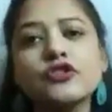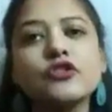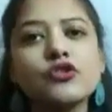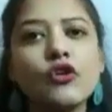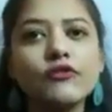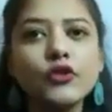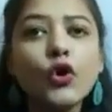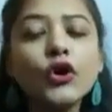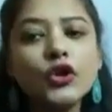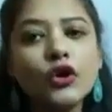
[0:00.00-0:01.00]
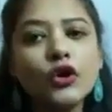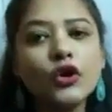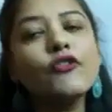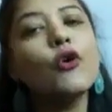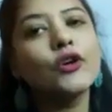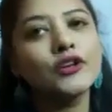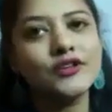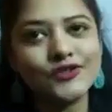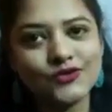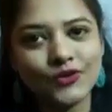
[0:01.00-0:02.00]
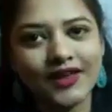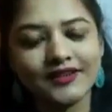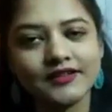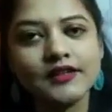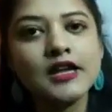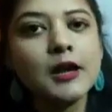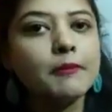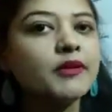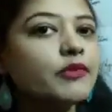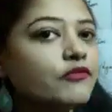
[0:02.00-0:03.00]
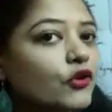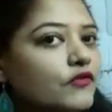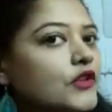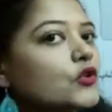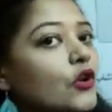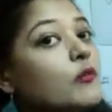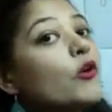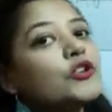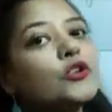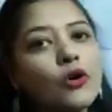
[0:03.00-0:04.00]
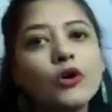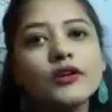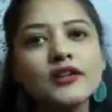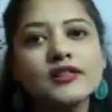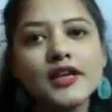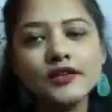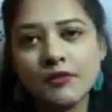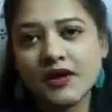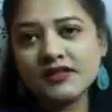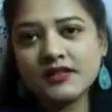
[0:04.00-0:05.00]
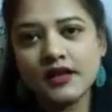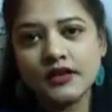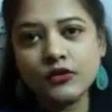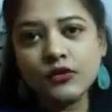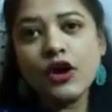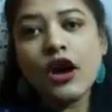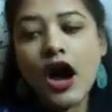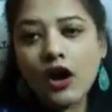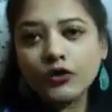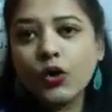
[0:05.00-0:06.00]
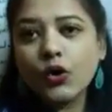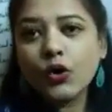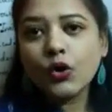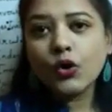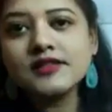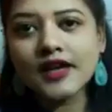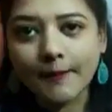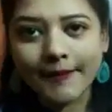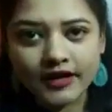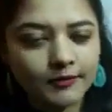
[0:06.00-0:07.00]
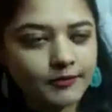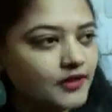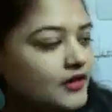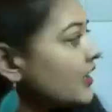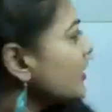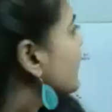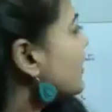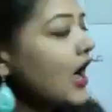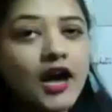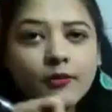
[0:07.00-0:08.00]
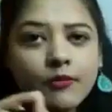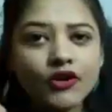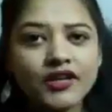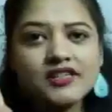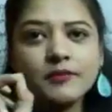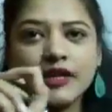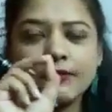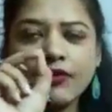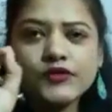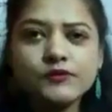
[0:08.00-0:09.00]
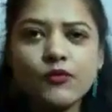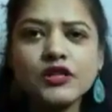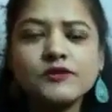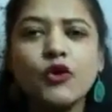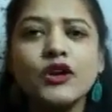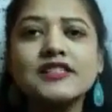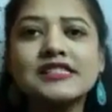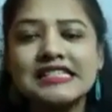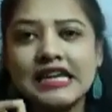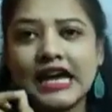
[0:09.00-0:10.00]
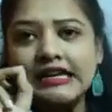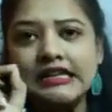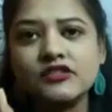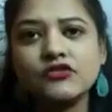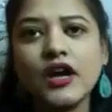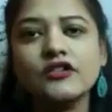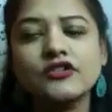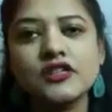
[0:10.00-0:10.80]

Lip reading: with the functions of lot of organs together. But before we talk about the organs, I must tell you how the organs are built up. Our body is made up of small tiny